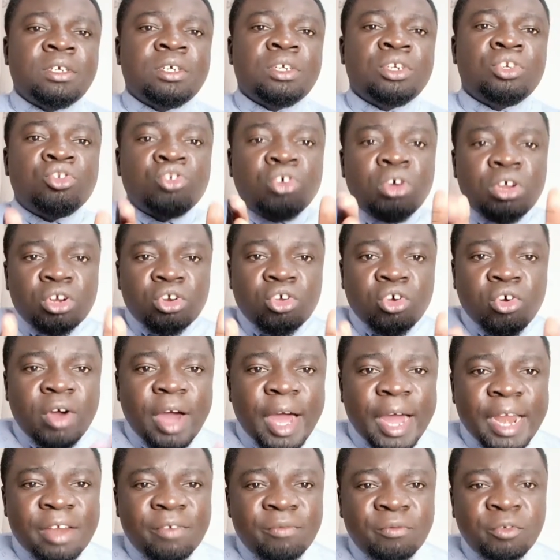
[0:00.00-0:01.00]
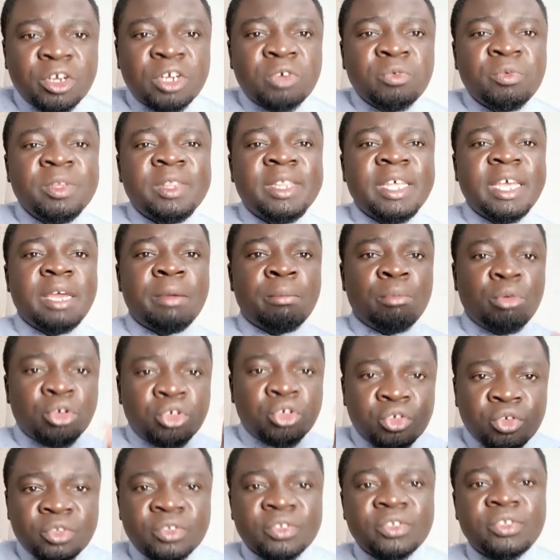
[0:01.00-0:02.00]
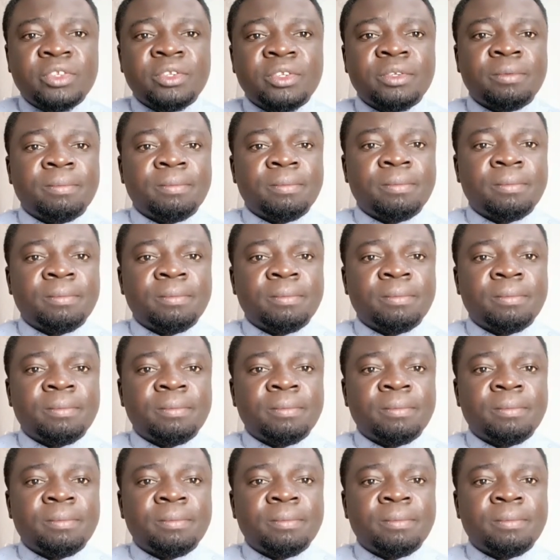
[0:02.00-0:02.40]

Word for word: Don't go and vote with emotions.